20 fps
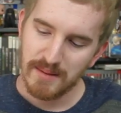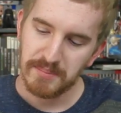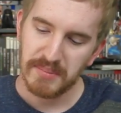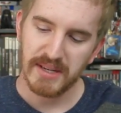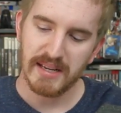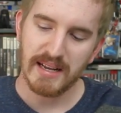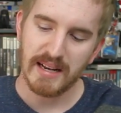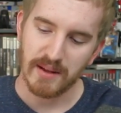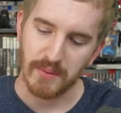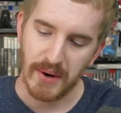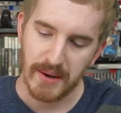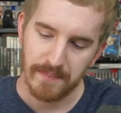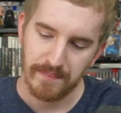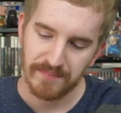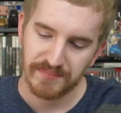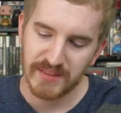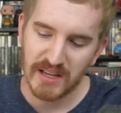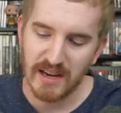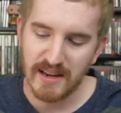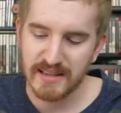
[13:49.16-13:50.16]
But anyway,
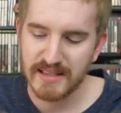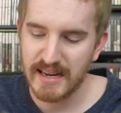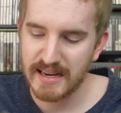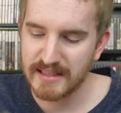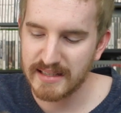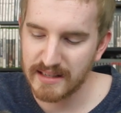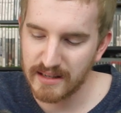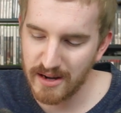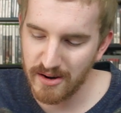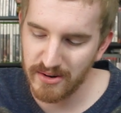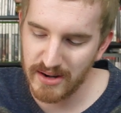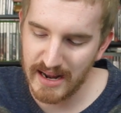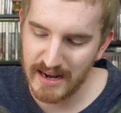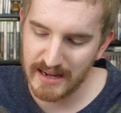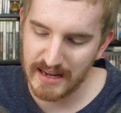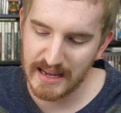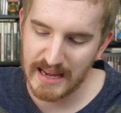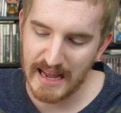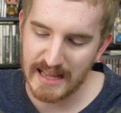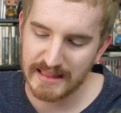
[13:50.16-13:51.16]
contacted
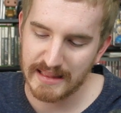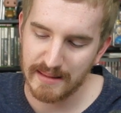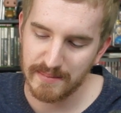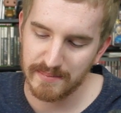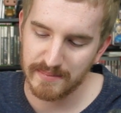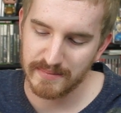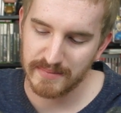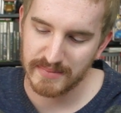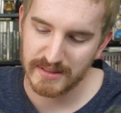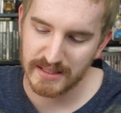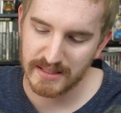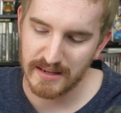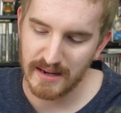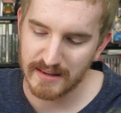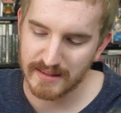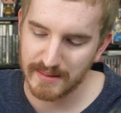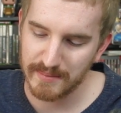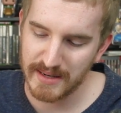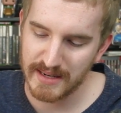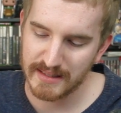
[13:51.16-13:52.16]
GoDaddy, got them to
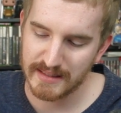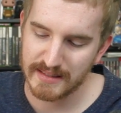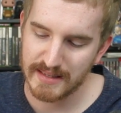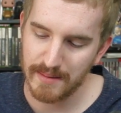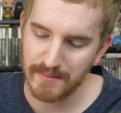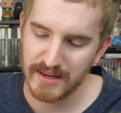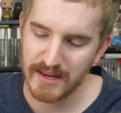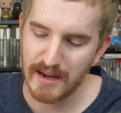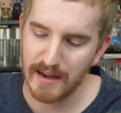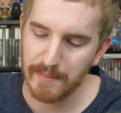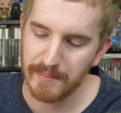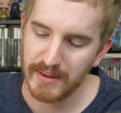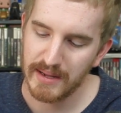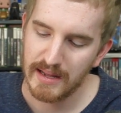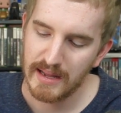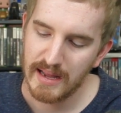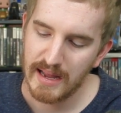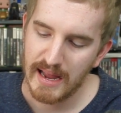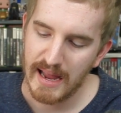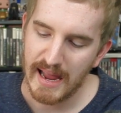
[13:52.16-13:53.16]
talk to me and set me
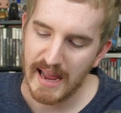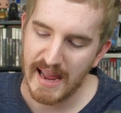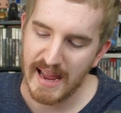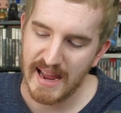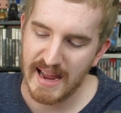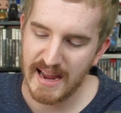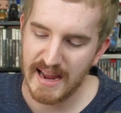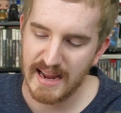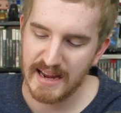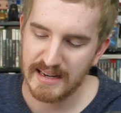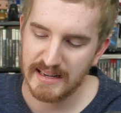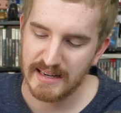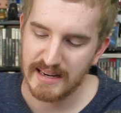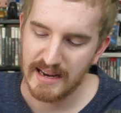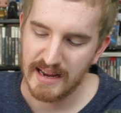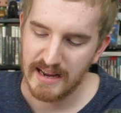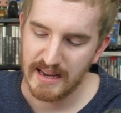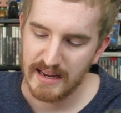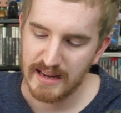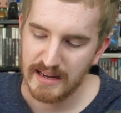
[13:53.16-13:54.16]
up. And
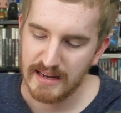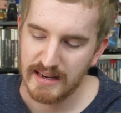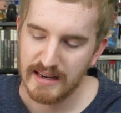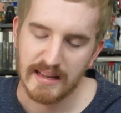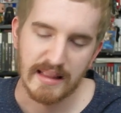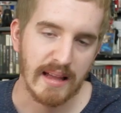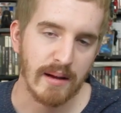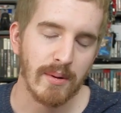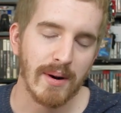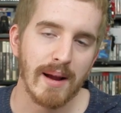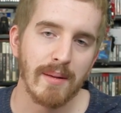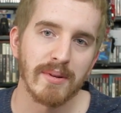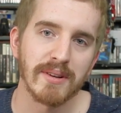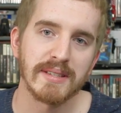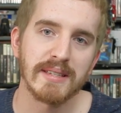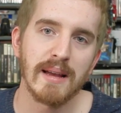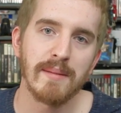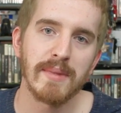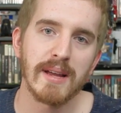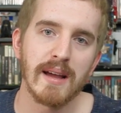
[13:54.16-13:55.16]
they were able
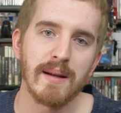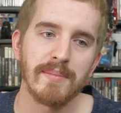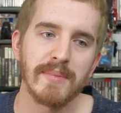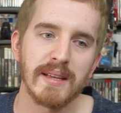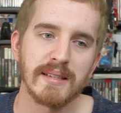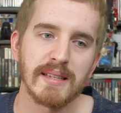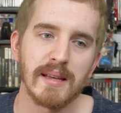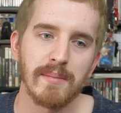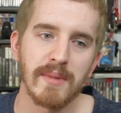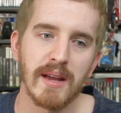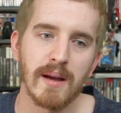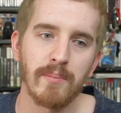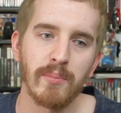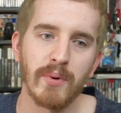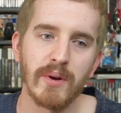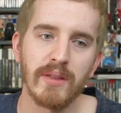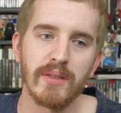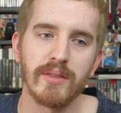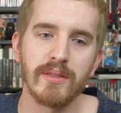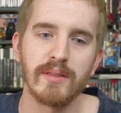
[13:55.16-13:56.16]
to set me up. They set me up
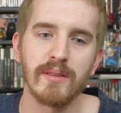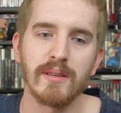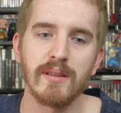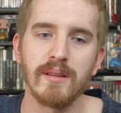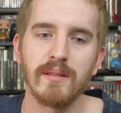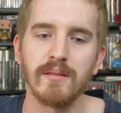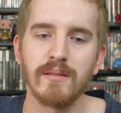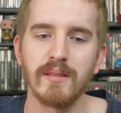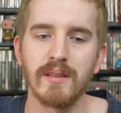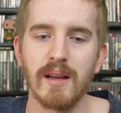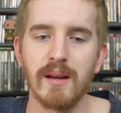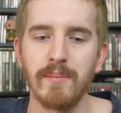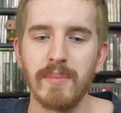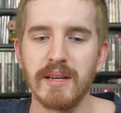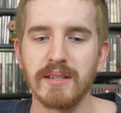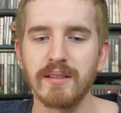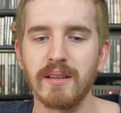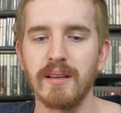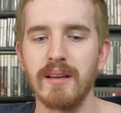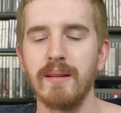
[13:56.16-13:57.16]
with, they
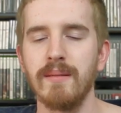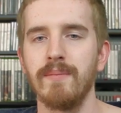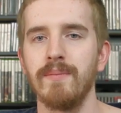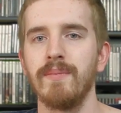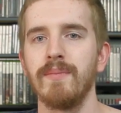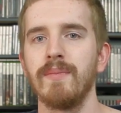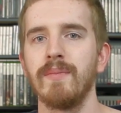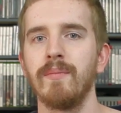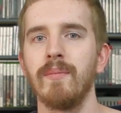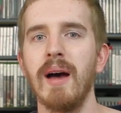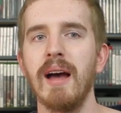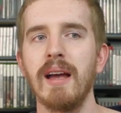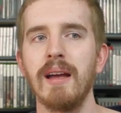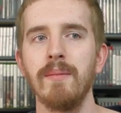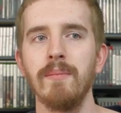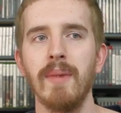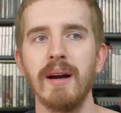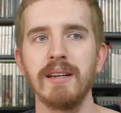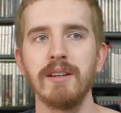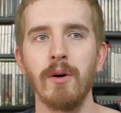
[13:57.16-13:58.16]
basically,
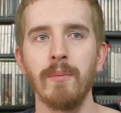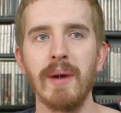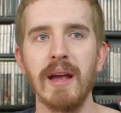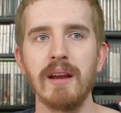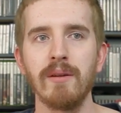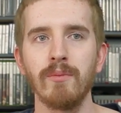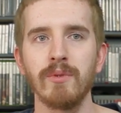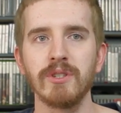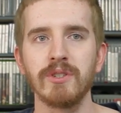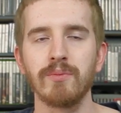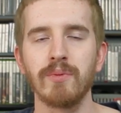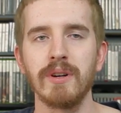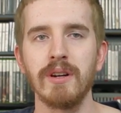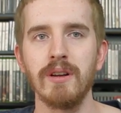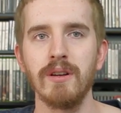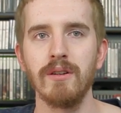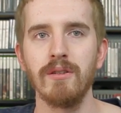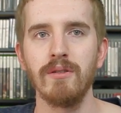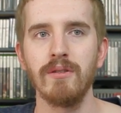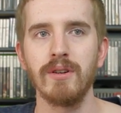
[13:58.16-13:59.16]
my, my domain was
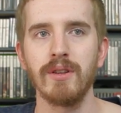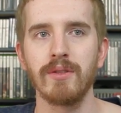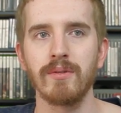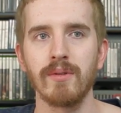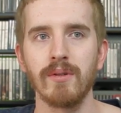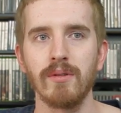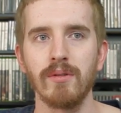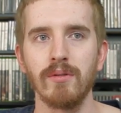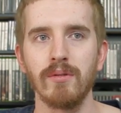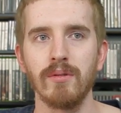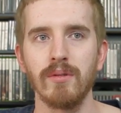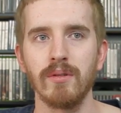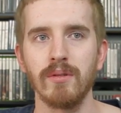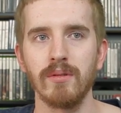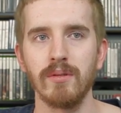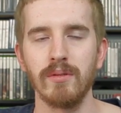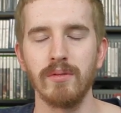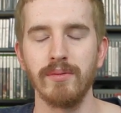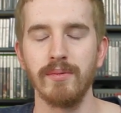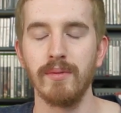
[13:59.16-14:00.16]
renewed through,
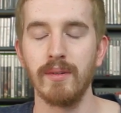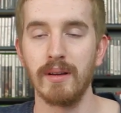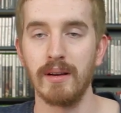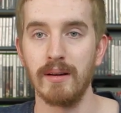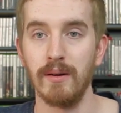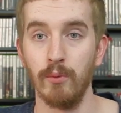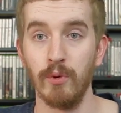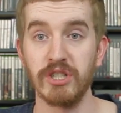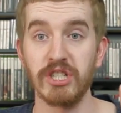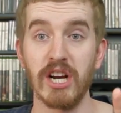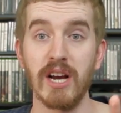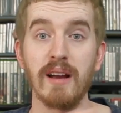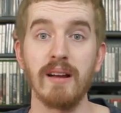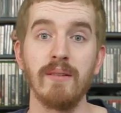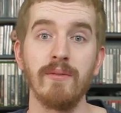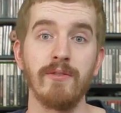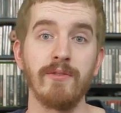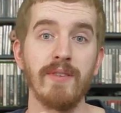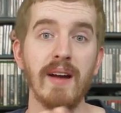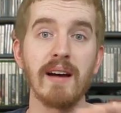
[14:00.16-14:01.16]
which
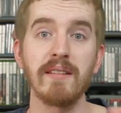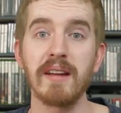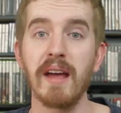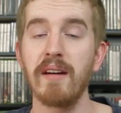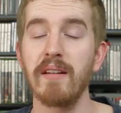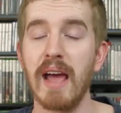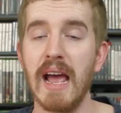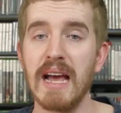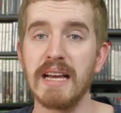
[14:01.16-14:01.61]
I found out